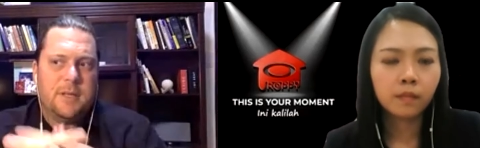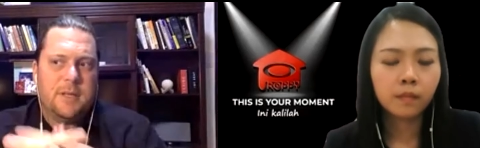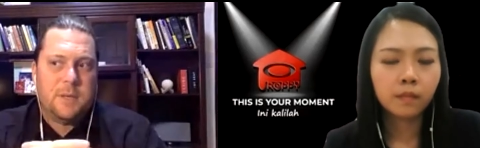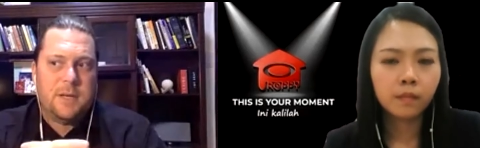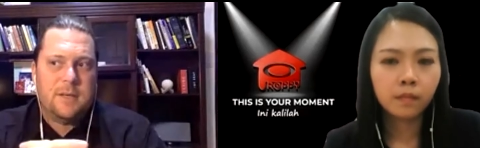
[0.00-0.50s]

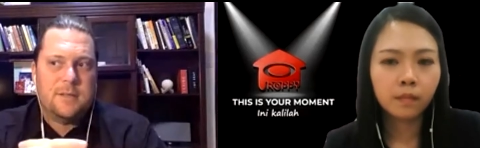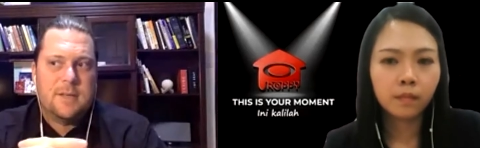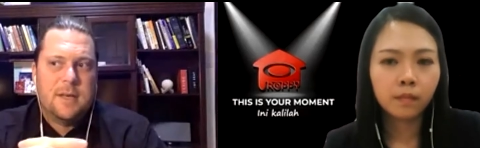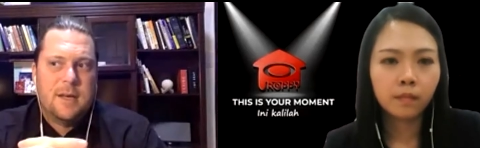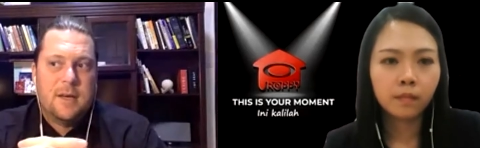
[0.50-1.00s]
Speaker 1: because
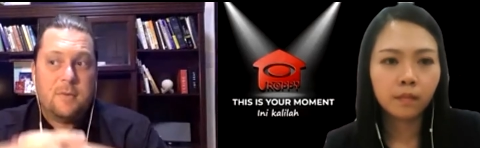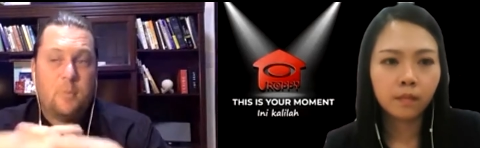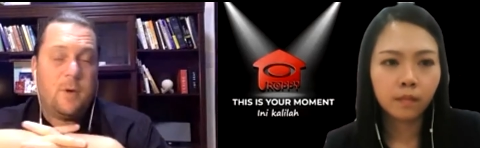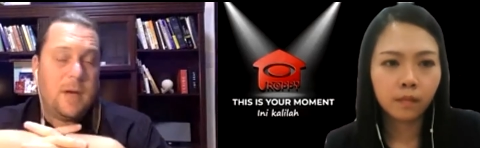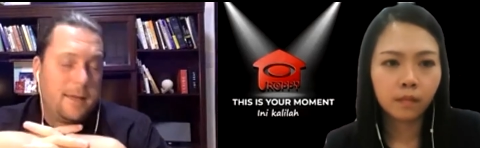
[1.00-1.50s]
from
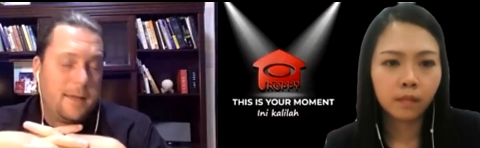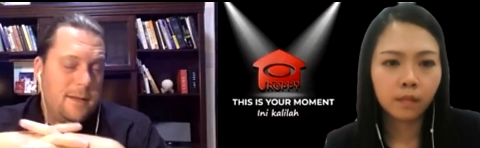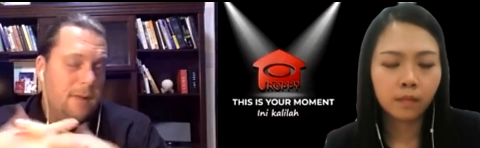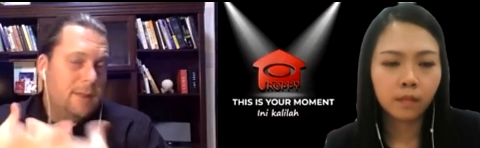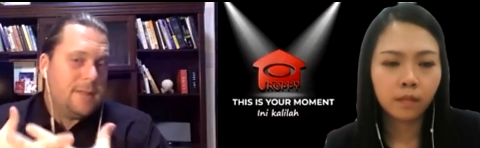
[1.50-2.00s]
what I can
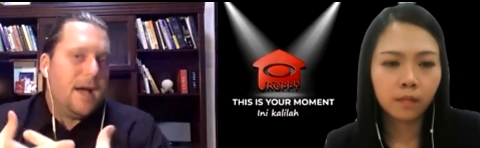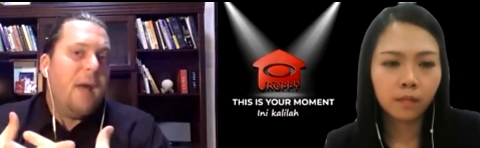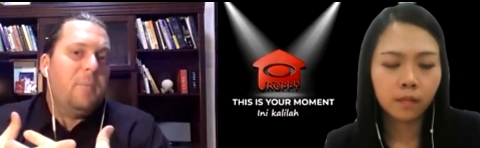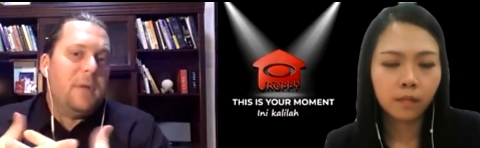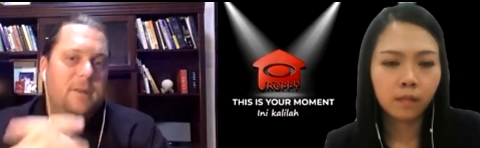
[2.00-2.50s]
tell, it's
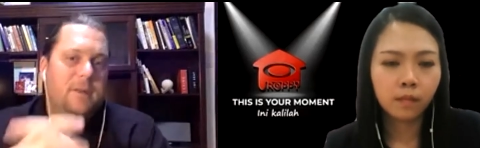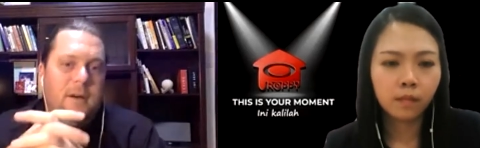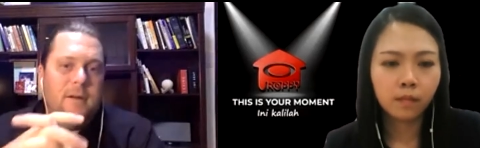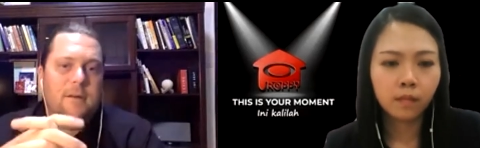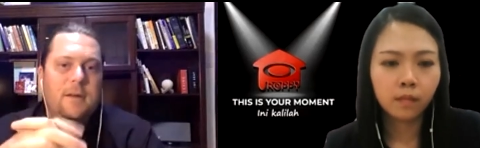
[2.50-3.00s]
not being
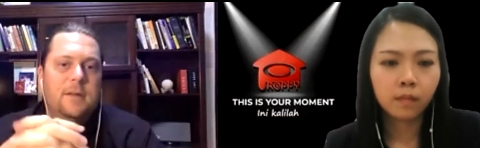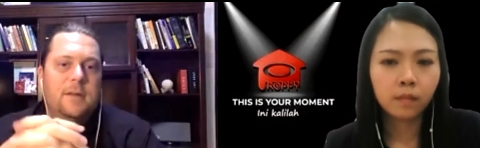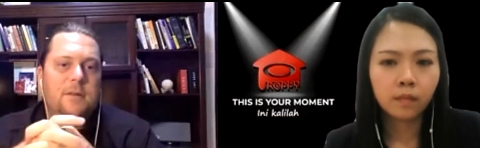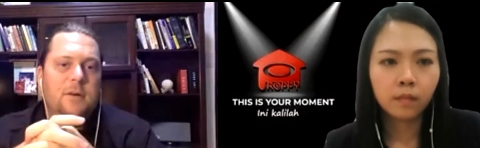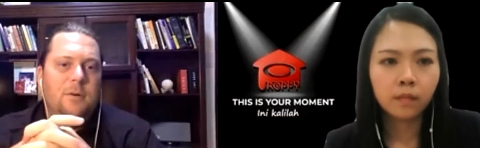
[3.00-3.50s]
done. And
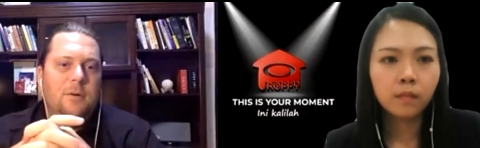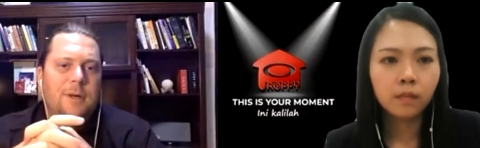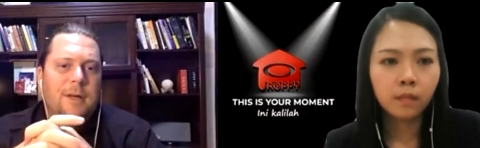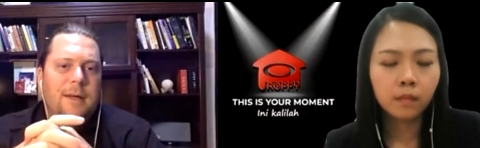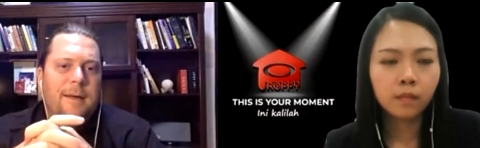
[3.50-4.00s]
so
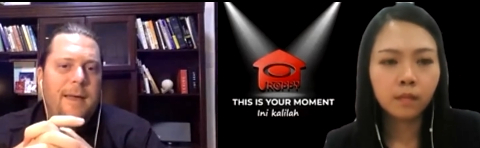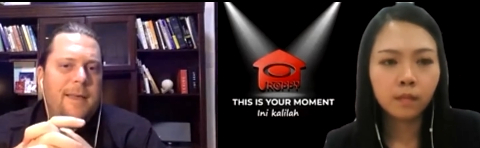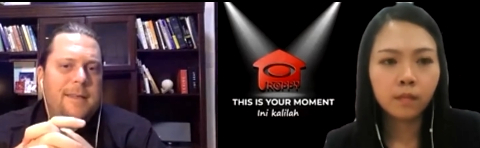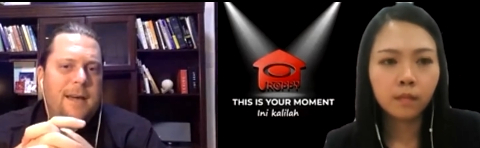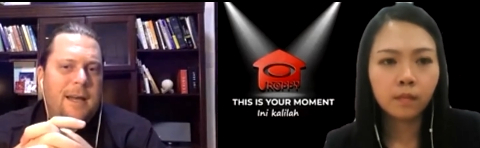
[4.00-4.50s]
it's kind of